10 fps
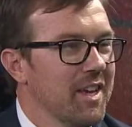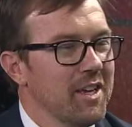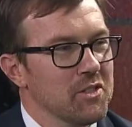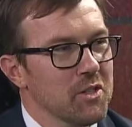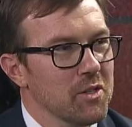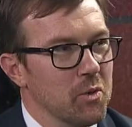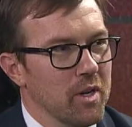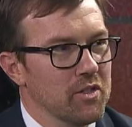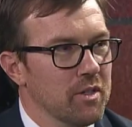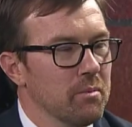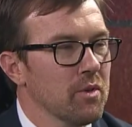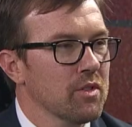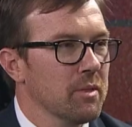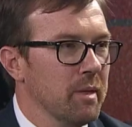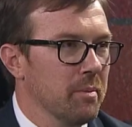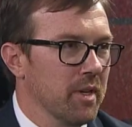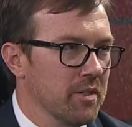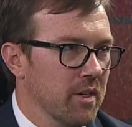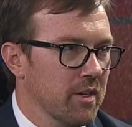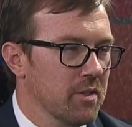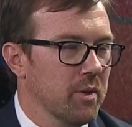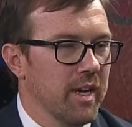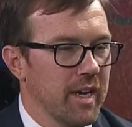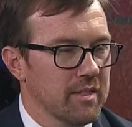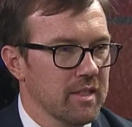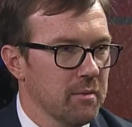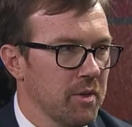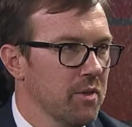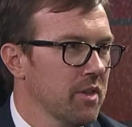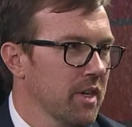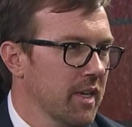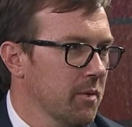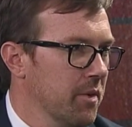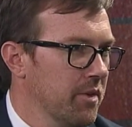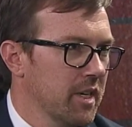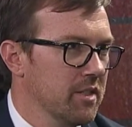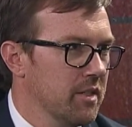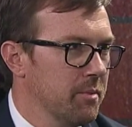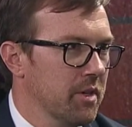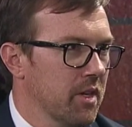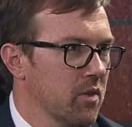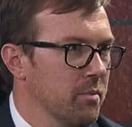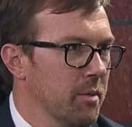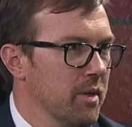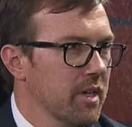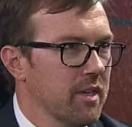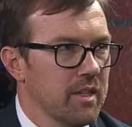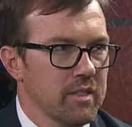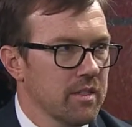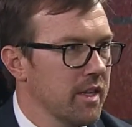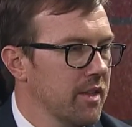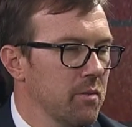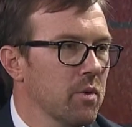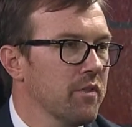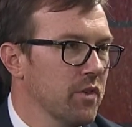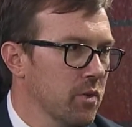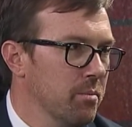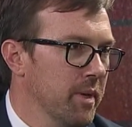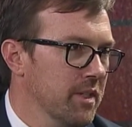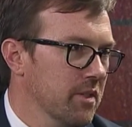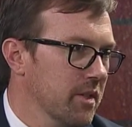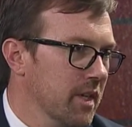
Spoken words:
It's a good question. Most of the people I talk to, I ask them, are you looking at whether or not it's a Democrat or Republican? And they say they want to vote based on the